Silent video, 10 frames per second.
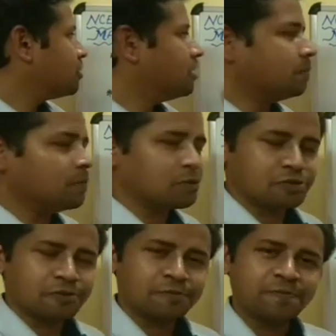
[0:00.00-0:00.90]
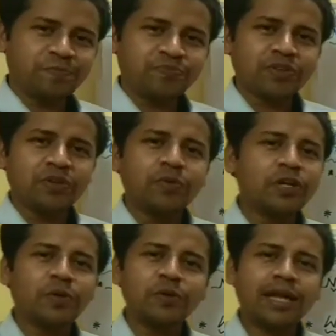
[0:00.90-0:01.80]
numbers. We
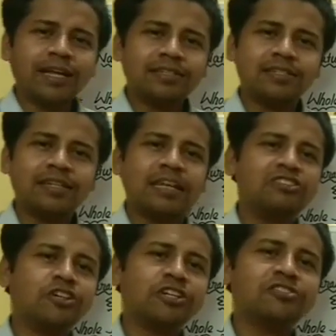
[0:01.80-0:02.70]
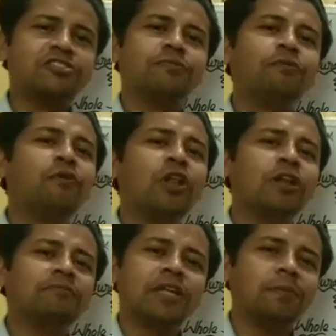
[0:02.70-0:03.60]
know that nature is the full
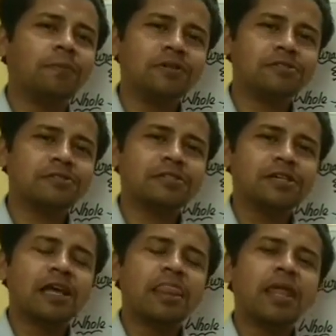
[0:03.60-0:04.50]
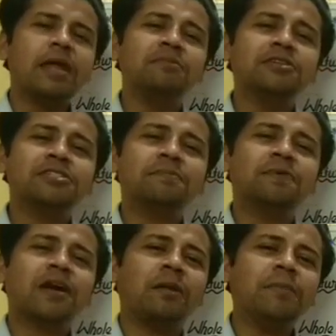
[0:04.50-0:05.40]
of numbers. The numbers are
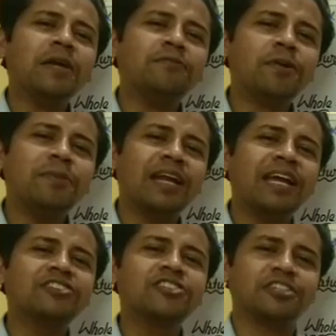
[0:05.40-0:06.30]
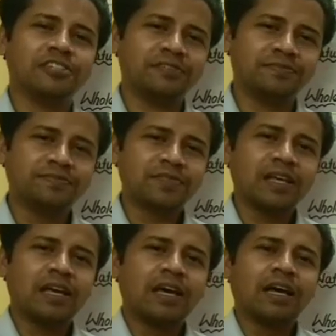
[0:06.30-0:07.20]
coming from nature.
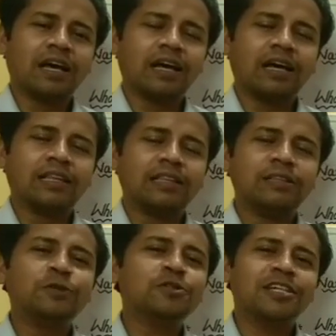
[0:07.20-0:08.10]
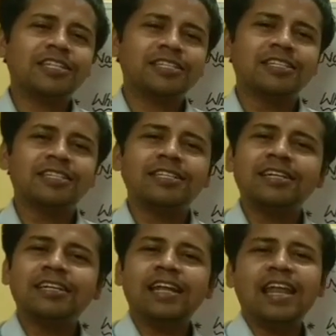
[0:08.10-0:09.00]
Those are
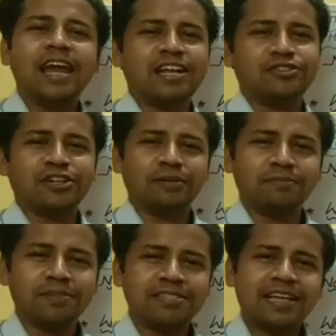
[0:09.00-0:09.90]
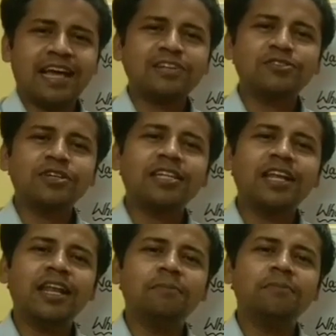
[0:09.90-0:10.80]
the natural numbers. Actually, the
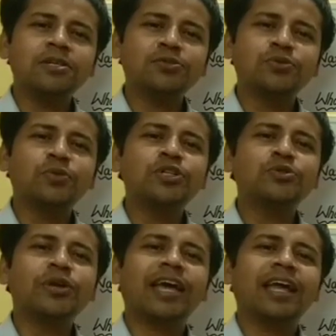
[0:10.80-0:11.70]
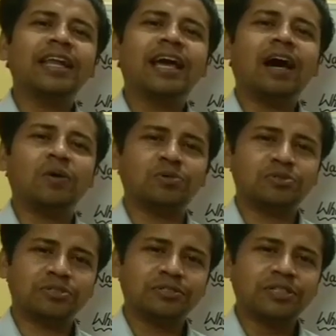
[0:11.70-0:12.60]
numbers which we can
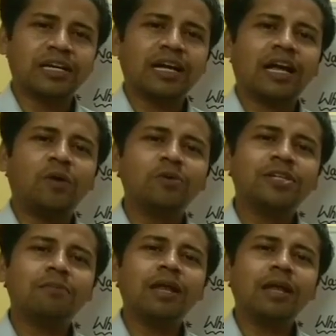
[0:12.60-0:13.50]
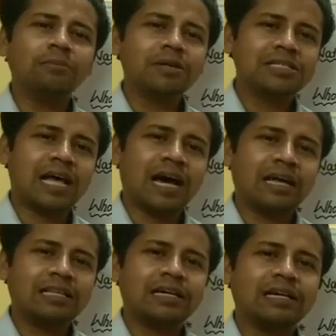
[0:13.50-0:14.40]
count. Countable numbers
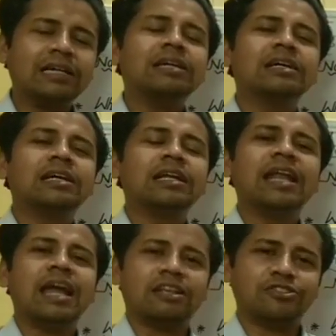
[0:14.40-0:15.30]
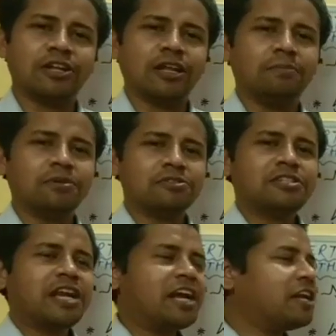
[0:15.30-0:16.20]
are the natural numbers.
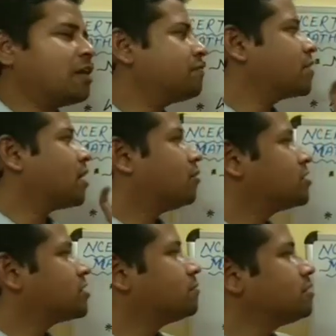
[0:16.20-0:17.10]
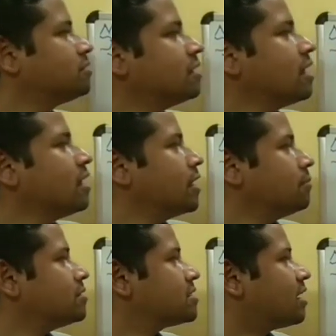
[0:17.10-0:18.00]
Set of countable
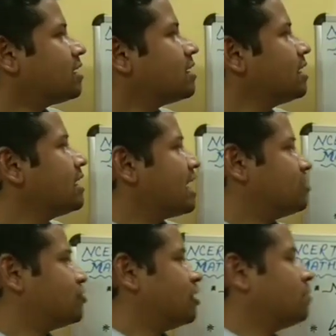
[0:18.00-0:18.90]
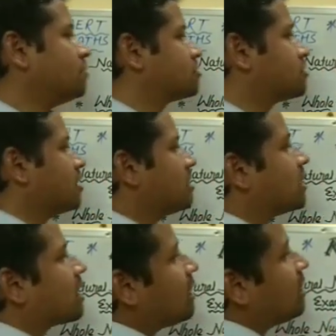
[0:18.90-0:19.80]
numbers are natural numbers. The
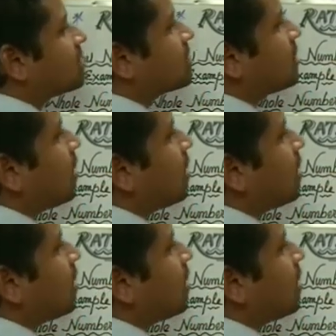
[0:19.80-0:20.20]
collection